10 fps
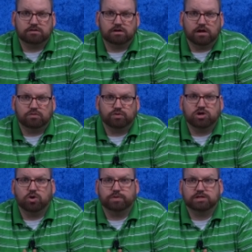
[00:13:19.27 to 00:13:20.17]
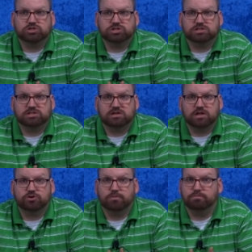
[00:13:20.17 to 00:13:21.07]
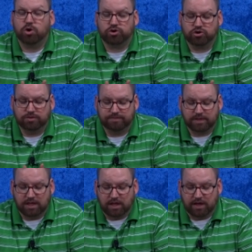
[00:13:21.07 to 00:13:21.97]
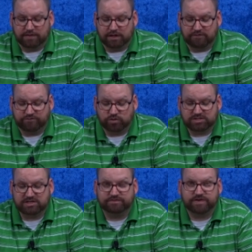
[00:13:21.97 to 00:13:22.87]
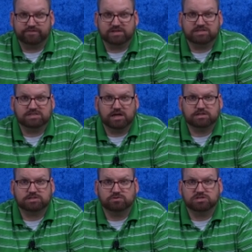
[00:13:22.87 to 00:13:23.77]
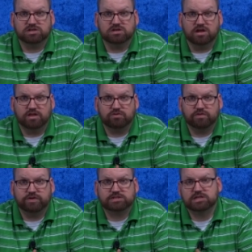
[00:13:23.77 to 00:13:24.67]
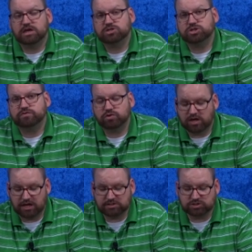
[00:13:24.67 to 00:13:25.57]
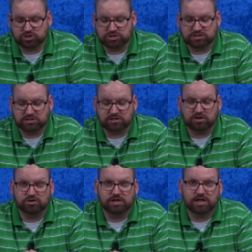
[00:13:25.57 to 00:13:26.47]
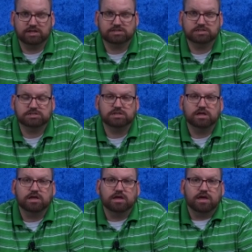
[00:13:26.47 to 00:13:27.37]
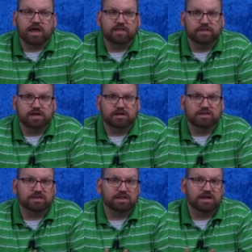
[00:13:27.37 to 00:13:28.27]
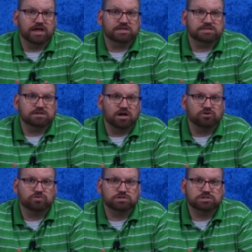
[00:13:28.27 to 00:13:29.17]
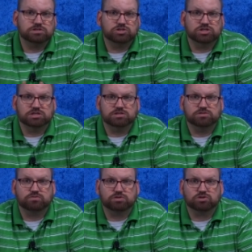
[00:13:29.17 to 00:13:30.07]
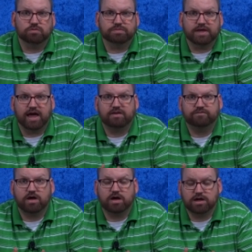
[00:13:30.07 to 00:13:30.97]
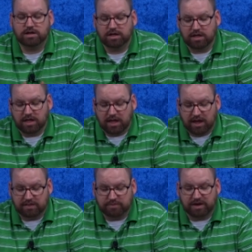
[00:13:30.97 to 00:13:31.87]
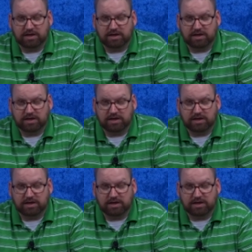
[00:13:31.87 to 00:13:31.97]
reopening, she is declared a martyr. And then in 1456, there was another investigation of her case, and she is declared innocent. And then in the late 1800s, she is what's called beatified. And then by